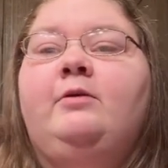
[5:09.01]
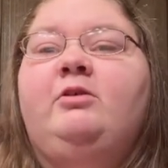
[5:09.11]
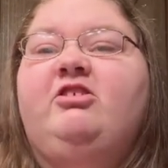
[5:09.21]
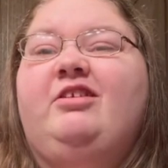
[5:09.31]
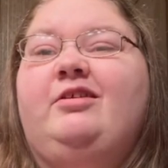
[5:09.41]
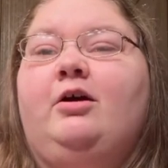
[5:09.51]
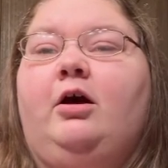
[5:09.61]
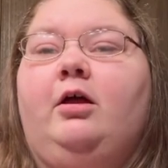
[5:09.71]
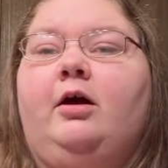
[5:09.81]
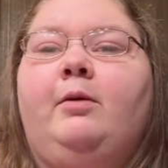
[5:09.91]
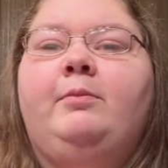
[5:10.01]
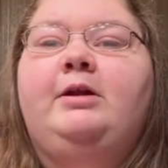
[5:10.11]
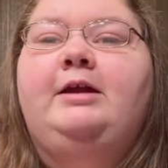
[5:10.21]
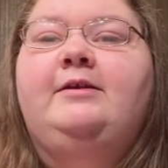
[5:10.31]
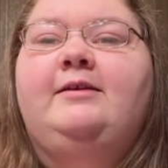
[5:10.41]
We just had to call a
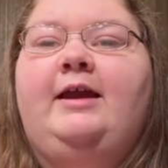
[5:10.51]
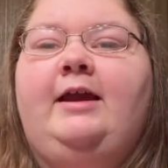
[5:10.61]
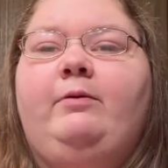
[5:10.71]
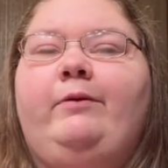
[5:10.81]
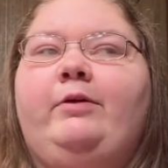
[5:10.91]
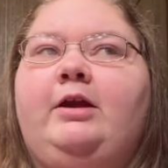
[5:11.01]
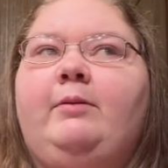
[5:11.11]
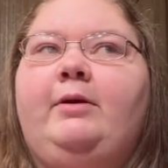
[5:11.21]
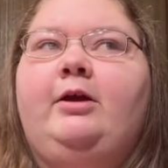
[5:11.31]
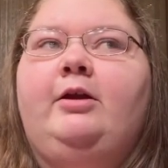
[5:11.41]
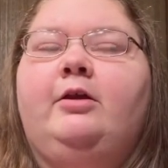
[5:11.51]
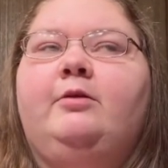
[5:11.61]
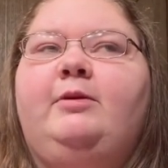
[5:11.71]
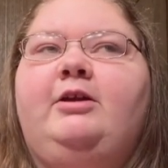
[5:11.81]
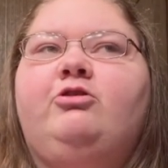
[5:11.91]
company and say, hey, we want to get married on the
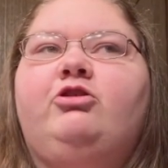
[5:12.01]
beach.